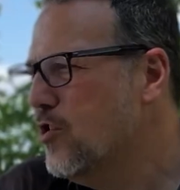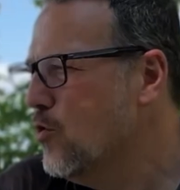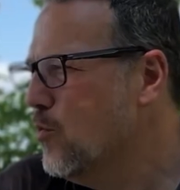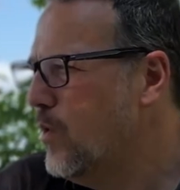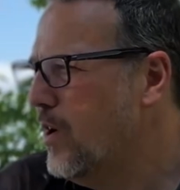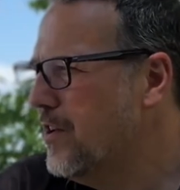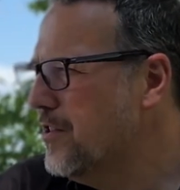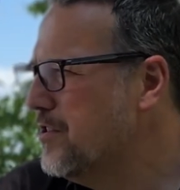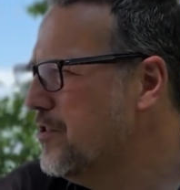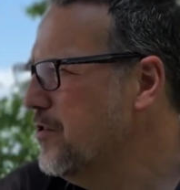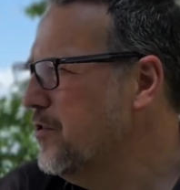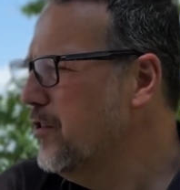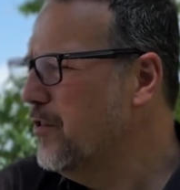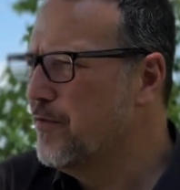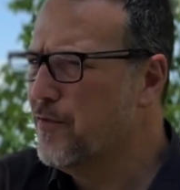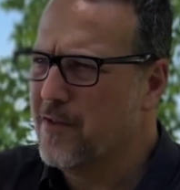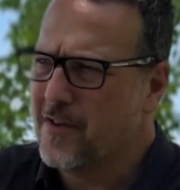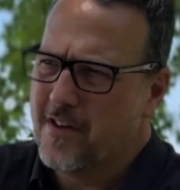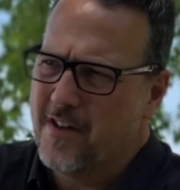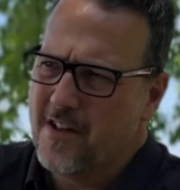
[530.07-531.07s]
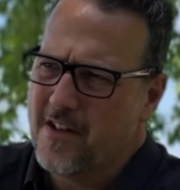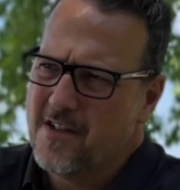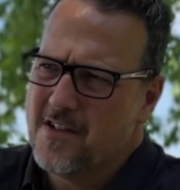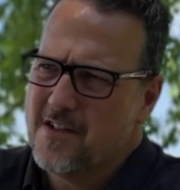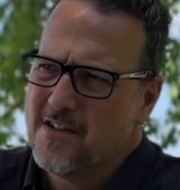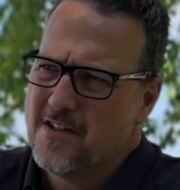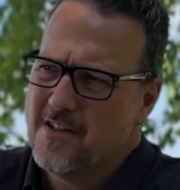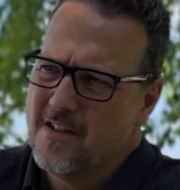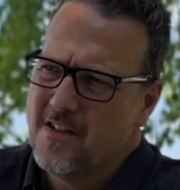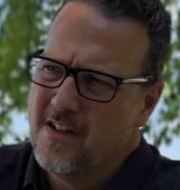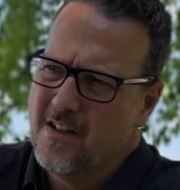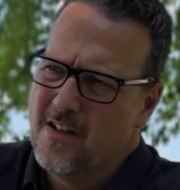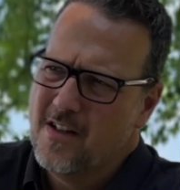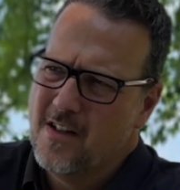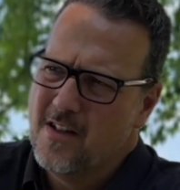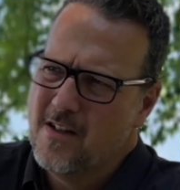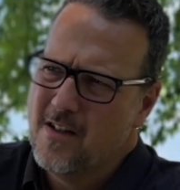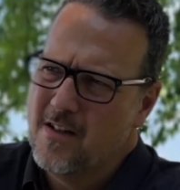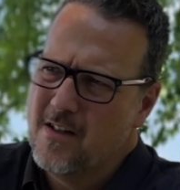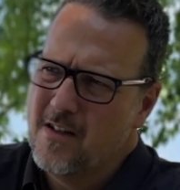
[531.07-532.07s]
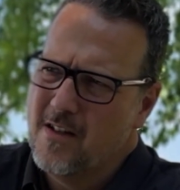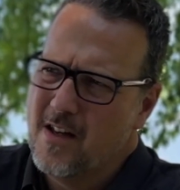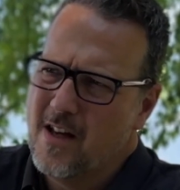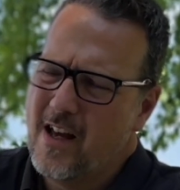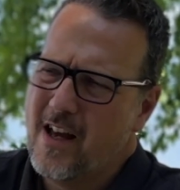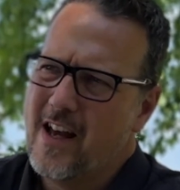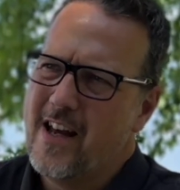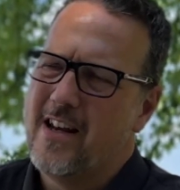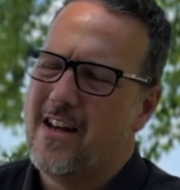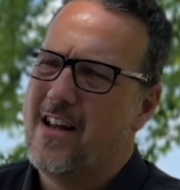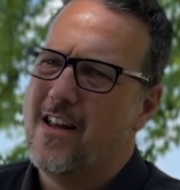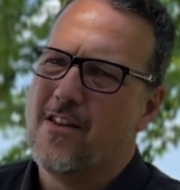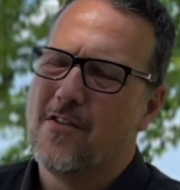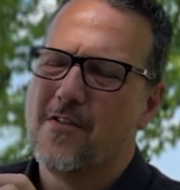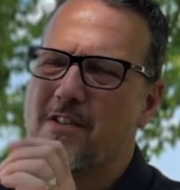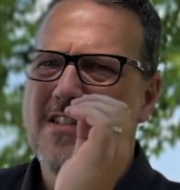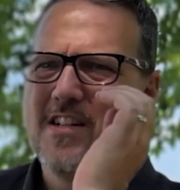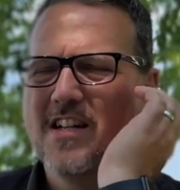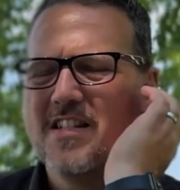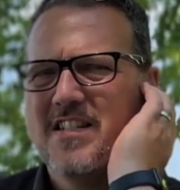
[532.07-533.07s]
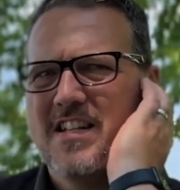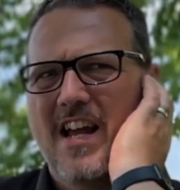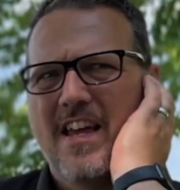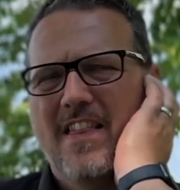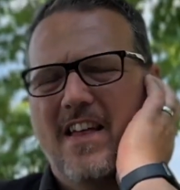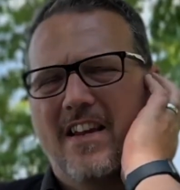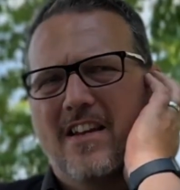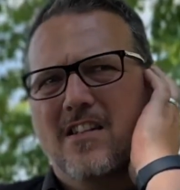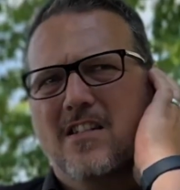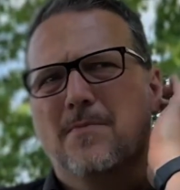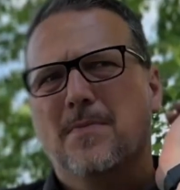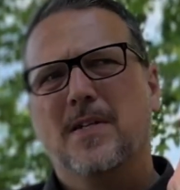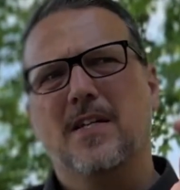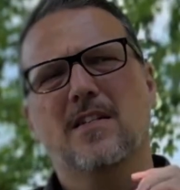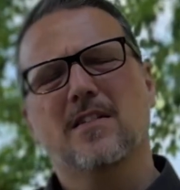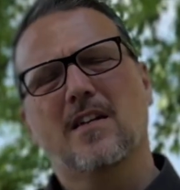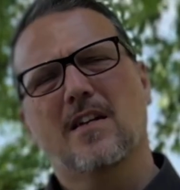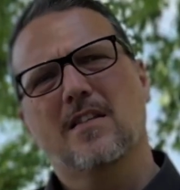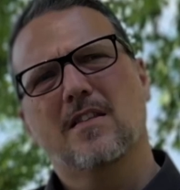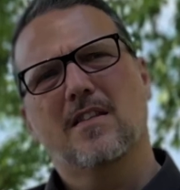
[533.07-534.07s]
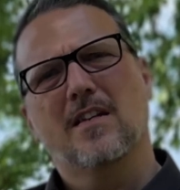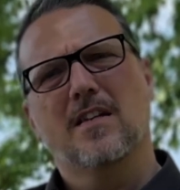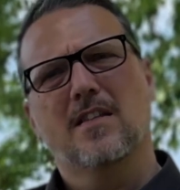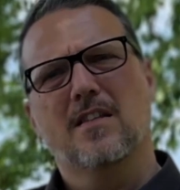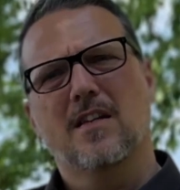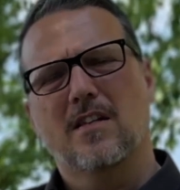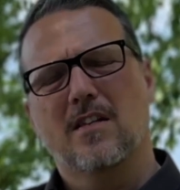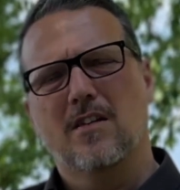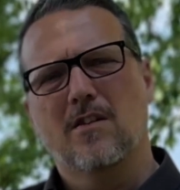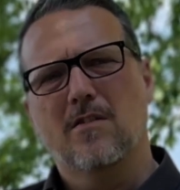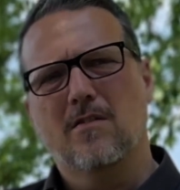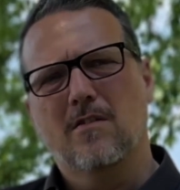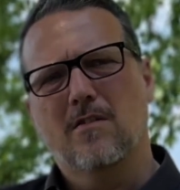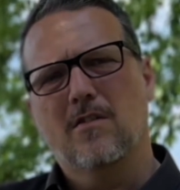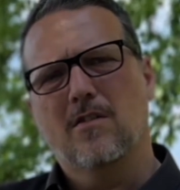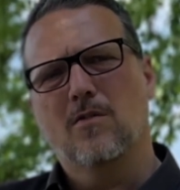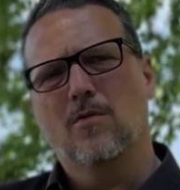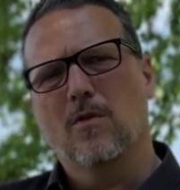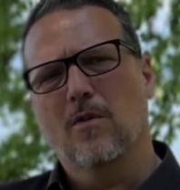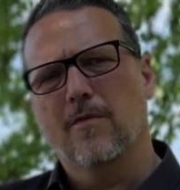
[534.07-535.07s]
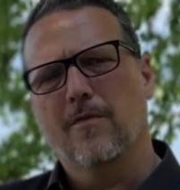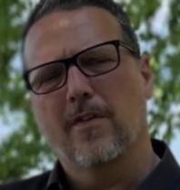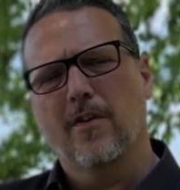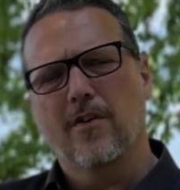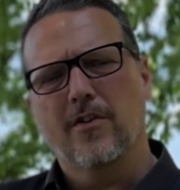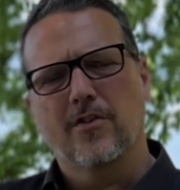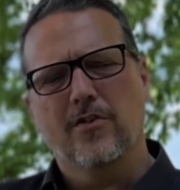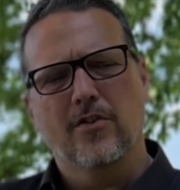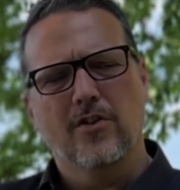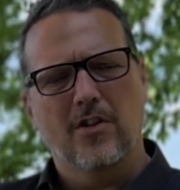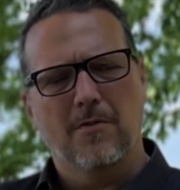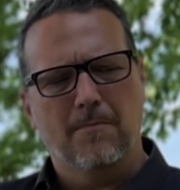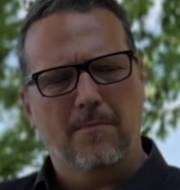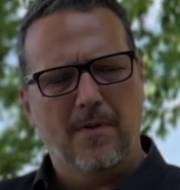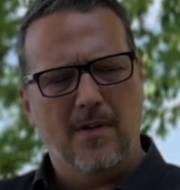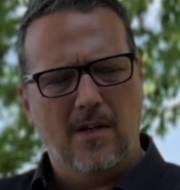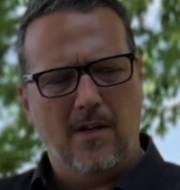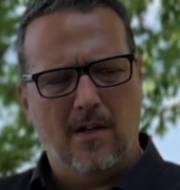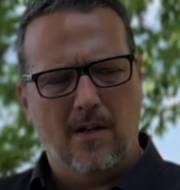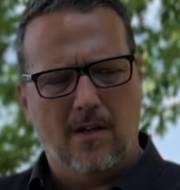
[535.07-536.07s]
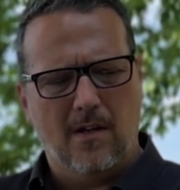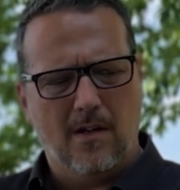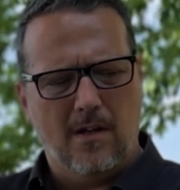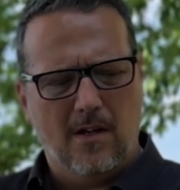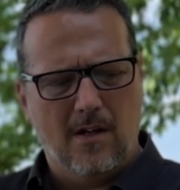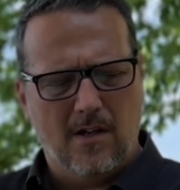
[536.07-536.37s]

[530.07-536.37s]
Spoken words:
you're well suited for this, and the reason I say that is because I think that you are very good at being